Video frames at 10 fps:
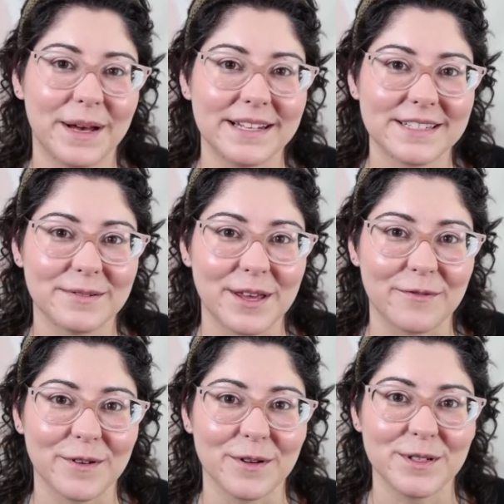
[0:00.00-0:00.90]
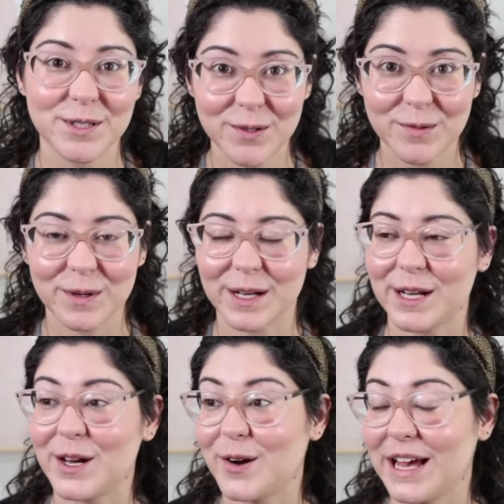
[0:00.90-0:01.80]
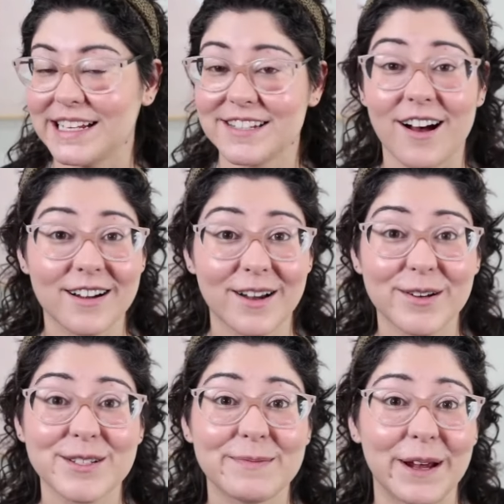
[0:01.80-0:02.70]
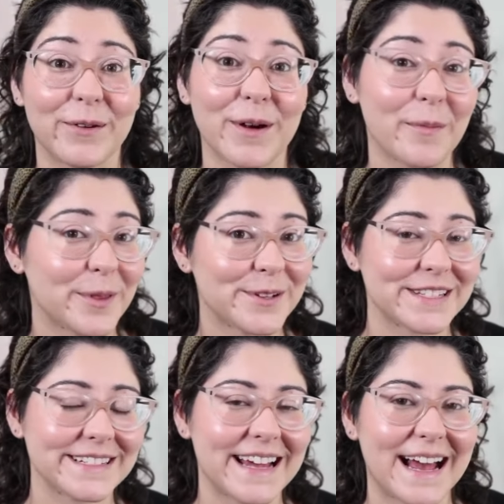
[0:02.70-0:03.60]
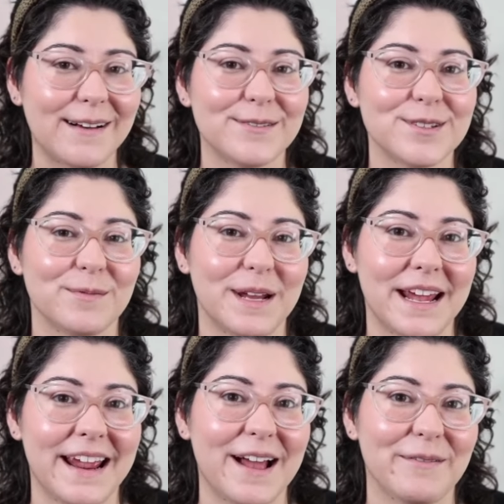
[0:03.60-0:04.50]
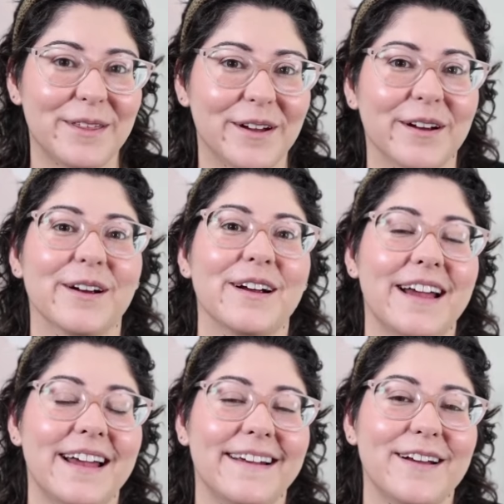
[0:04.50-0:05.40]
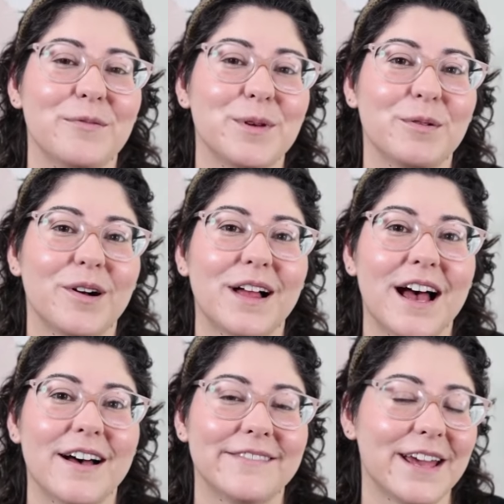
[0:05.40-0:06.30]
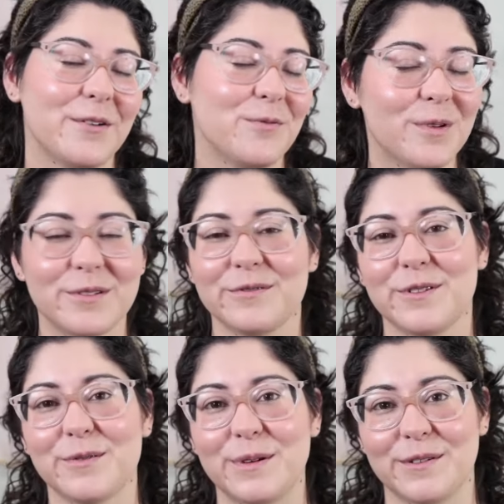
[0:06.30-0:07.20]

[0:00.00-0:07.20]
But without further ado, we're gonna go get tacos. My grandmother's in town, so I'm gonna hang out with her, and I hope you all have a wonderful,